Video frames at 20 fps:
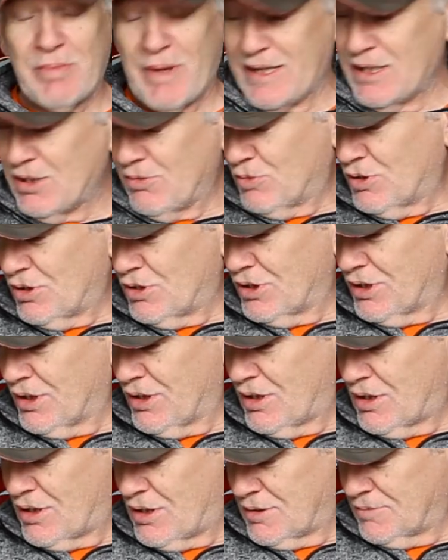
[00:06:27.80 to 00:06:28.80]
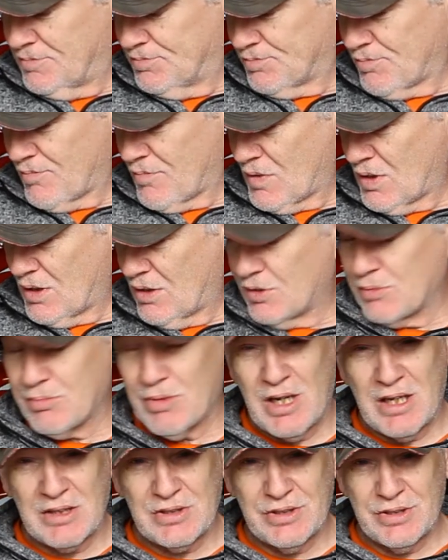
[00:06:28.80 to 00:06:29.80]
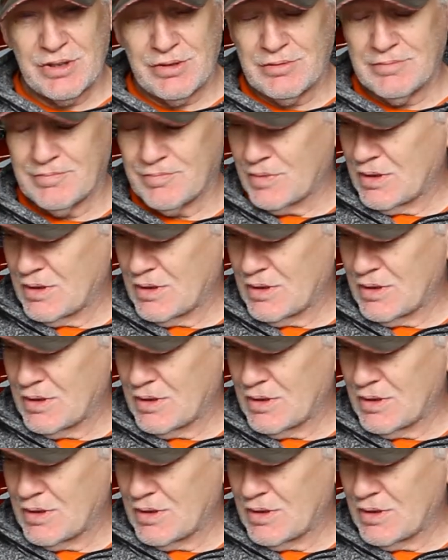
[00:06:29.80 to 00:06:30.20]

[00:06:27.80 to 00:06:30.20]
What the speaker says: the paint work on the Mark II.